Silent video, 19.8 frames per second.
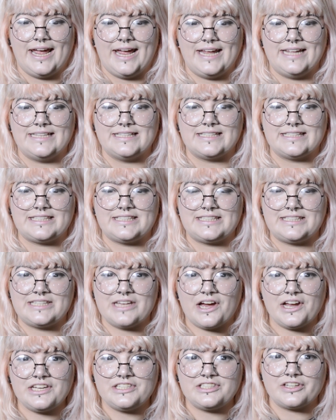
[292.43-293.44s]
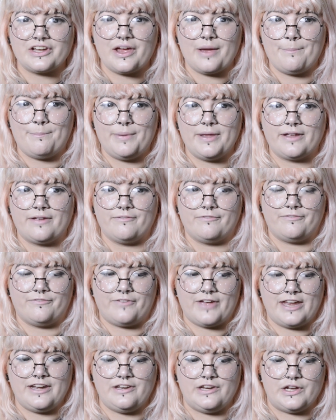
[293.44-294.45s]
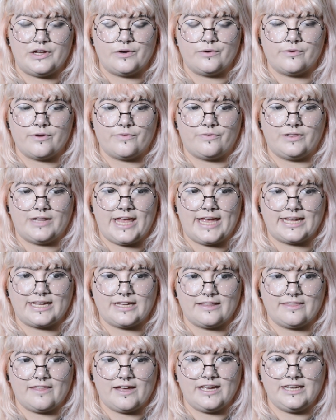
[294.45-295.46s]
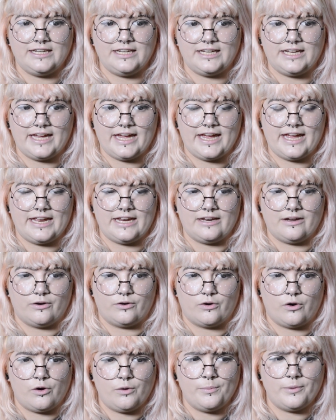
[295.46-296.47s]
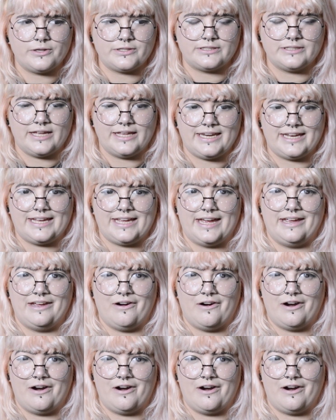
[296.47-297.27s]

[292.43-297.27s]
in such a big venue with like 90k or almost 90k